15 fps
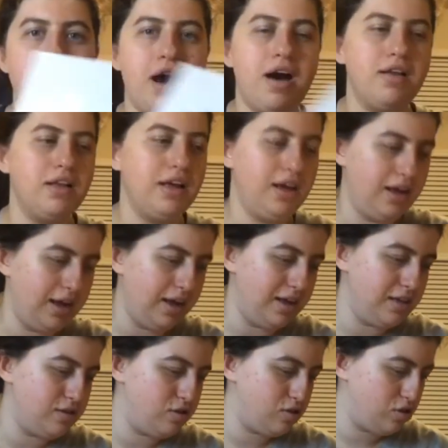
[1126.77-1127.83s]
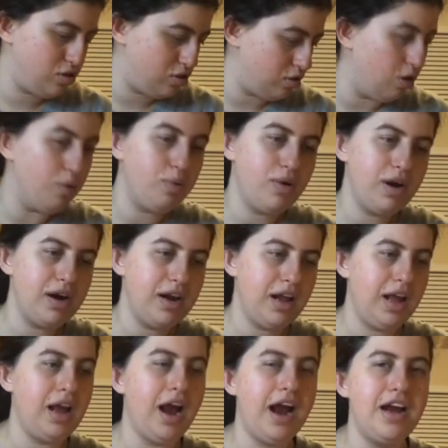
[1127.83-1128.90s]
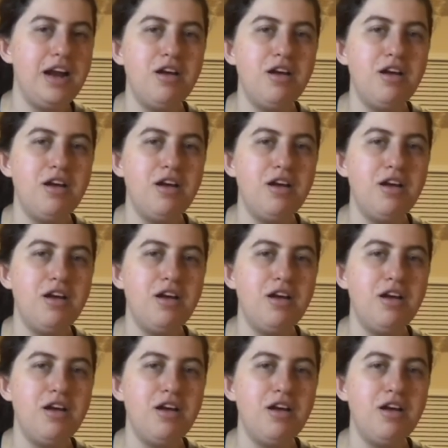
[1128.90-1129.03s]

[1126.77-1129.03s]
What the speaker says: this palette. It's so pretty.